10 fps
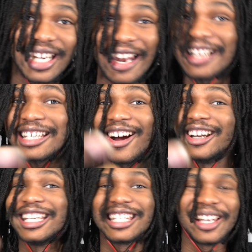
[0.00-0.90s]
Shout out to R
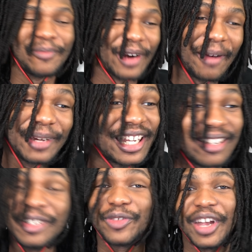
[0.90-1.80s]
D C, bro. I'm a
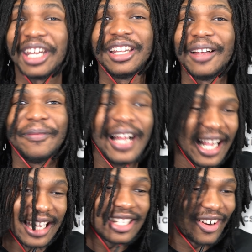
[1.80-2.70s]
huge fan of them.
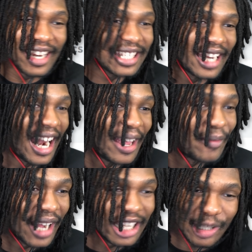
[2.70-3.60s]
It's crazy that I
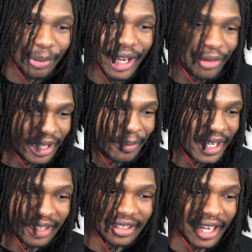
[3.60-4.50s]
even got to play with them
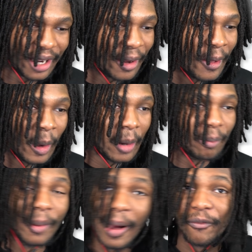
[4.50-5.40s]
the other day.
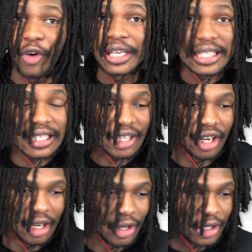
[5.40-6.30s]
But my voice is still a
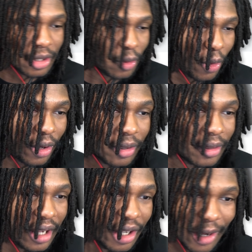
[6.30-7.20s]
little...
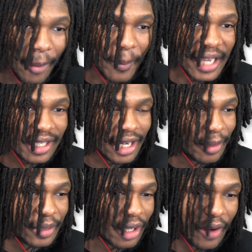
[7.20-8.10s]
a little messed
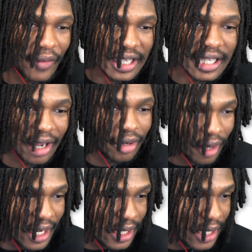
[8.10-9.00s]
up, so if I sound
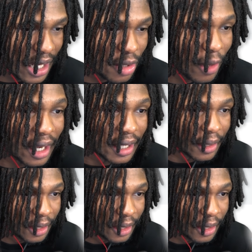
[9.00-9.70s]
crazy, that's why.